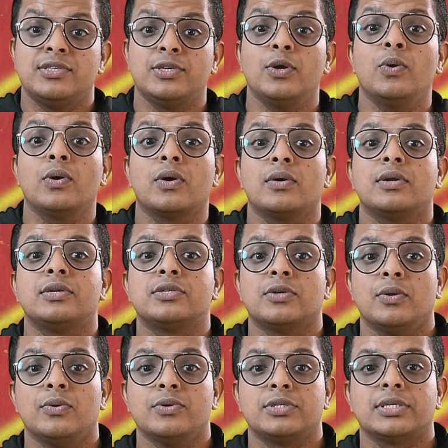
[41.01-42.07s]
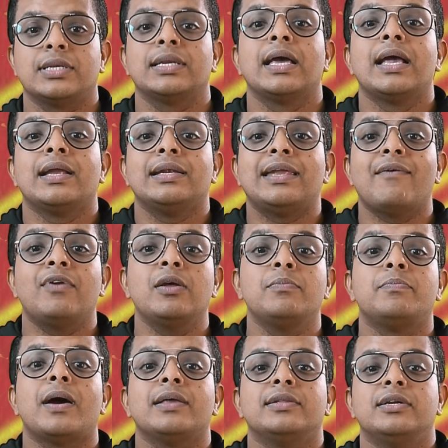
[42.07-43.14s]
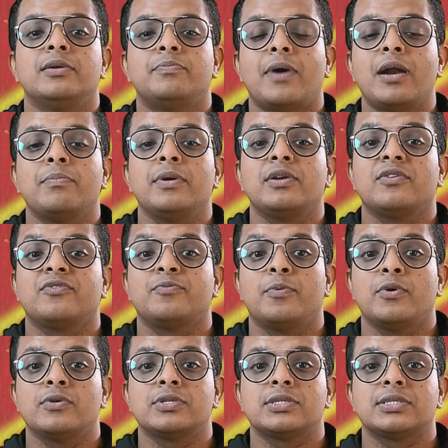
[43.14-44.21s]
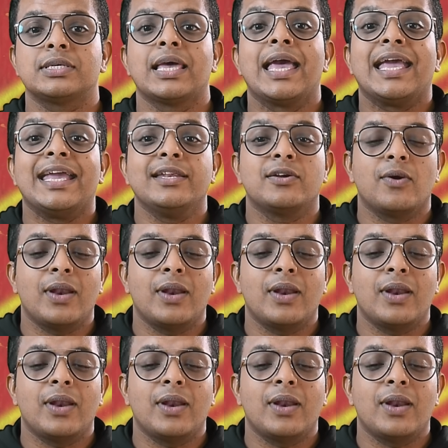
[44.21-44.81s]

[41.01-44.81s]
geocoded solution developed by the Department of Posts in